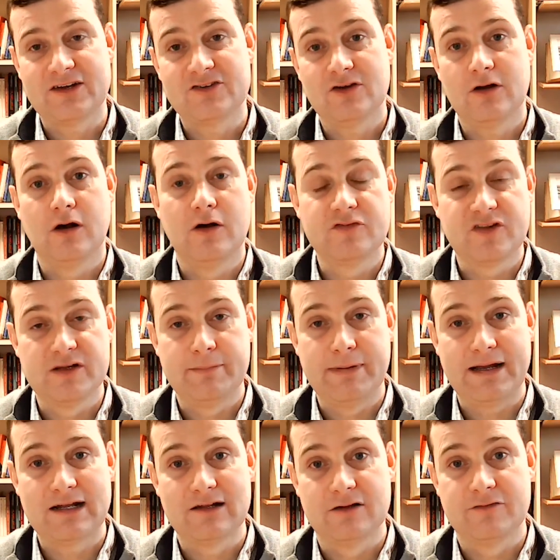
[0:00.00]
after the
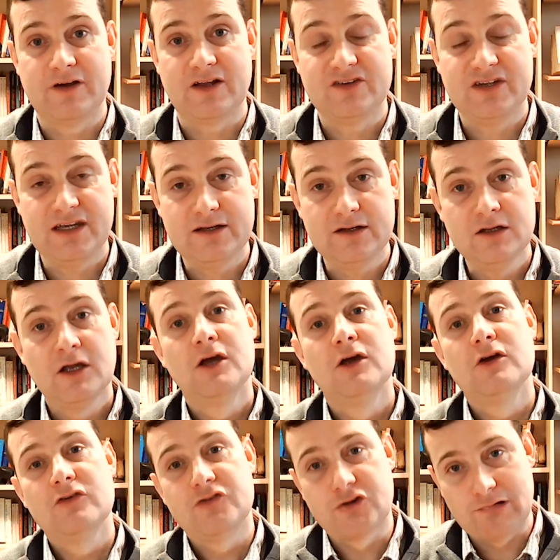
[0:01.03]
Battle of Hattin
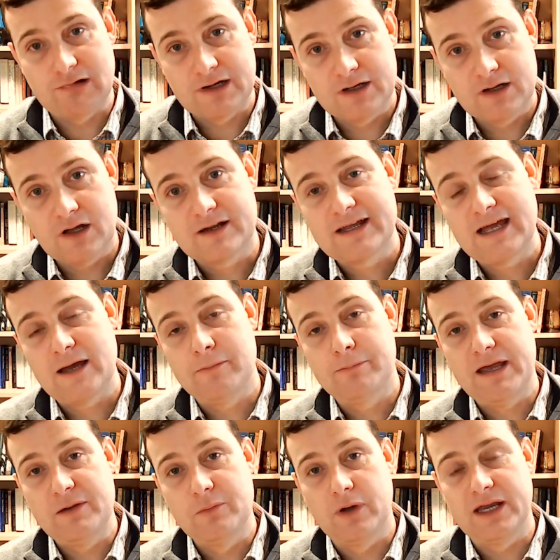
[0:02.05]
during a
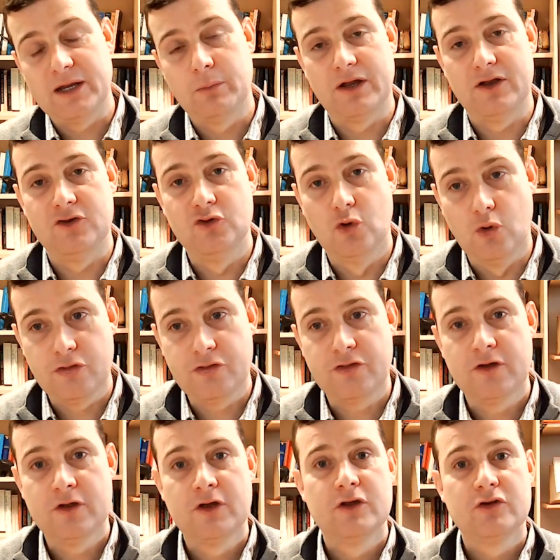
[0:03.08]
campaign where he went north
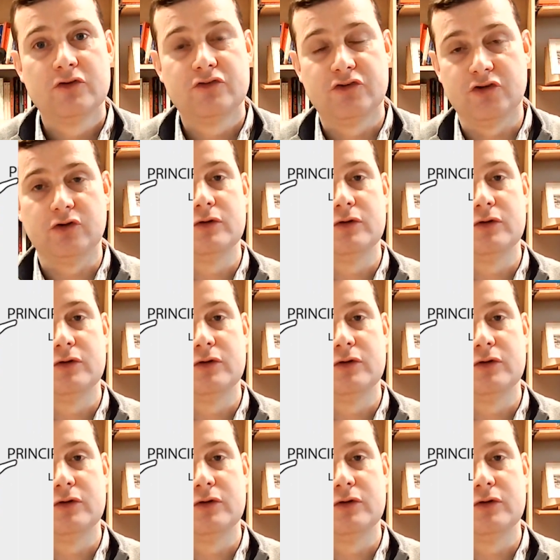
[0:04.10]
to